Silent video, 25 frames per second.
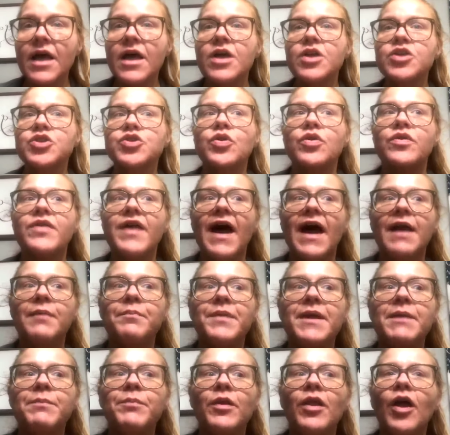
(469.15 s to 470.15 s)
so that
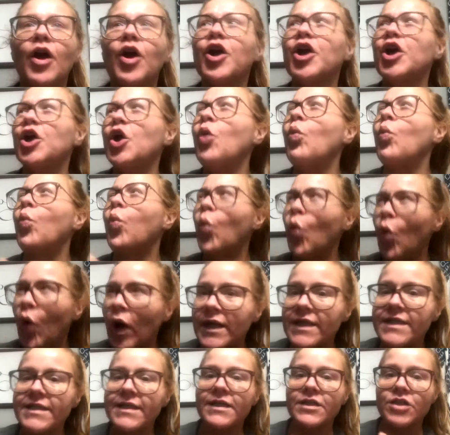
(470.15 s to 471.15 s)
people are gonna
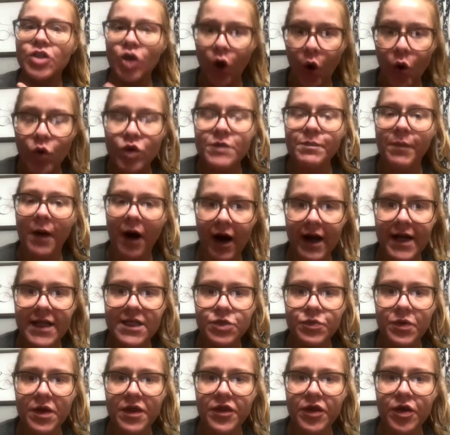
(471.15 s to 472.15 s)
want to host parties
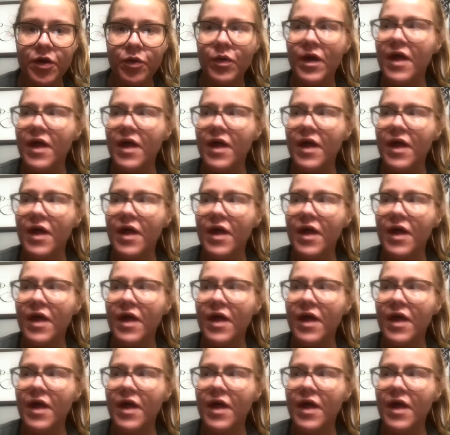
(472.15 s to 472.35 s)
with you.